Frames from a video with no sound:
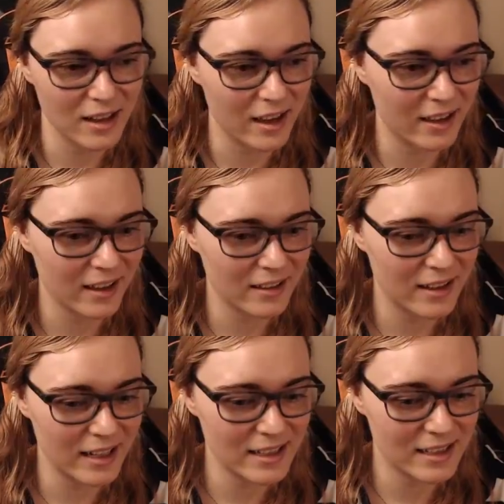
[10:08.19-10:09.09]
Like,
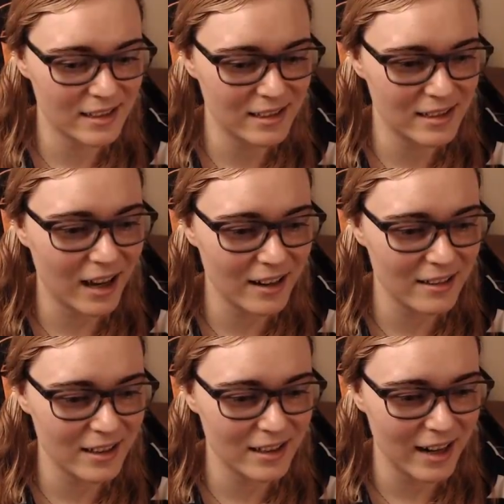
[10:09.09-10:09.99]
that's not a
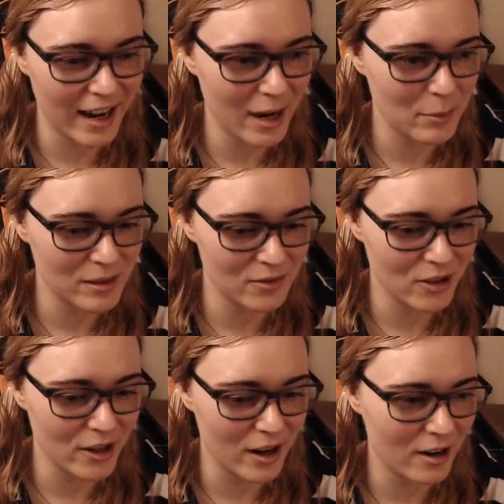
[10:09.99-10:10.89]
thing that happens very